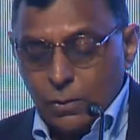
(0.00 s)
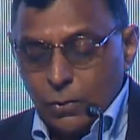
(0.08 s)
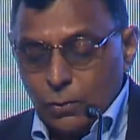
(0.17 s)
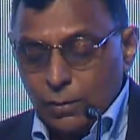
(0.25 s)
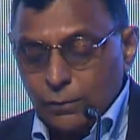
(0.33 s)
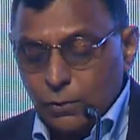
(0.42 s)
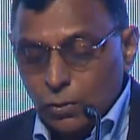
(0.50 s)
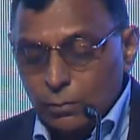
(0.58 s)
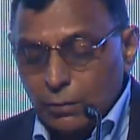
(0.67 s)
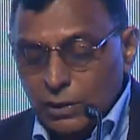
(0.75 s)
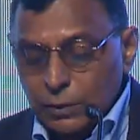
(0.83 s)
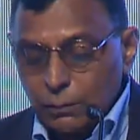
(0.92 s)
who have grown
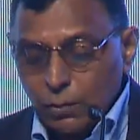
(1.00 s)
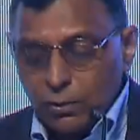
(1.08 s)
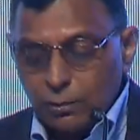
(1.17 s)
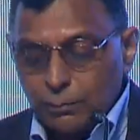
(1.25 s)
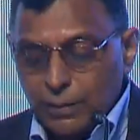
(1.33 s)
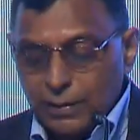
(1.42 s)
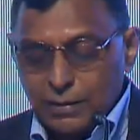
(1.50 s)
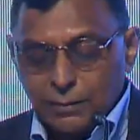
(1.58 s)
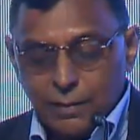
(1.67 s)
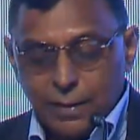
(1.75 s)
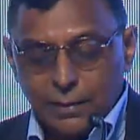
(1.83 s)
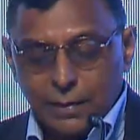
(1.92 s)
much more
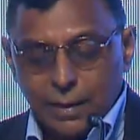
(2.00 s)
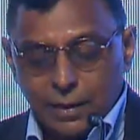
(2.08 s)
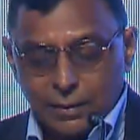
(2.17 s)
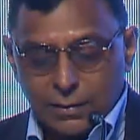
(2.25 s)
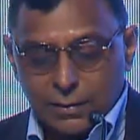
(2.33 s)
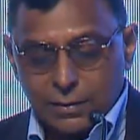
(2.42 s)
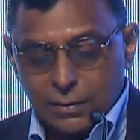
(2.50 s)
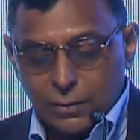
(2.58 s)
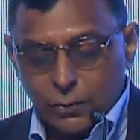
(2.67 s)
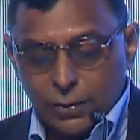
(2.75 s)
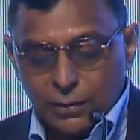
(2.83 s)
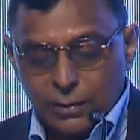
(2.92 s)
impressively than us
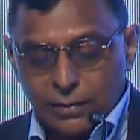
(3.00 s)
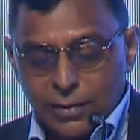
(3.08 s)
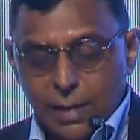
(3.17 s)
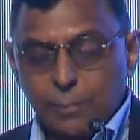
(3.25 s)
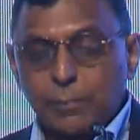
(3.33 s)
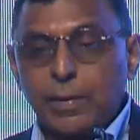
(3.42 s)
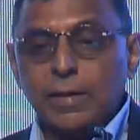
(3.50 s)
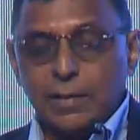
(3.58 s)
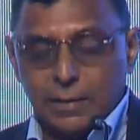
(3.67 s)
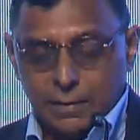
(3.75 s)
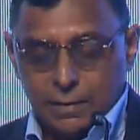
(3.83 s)
during the same period.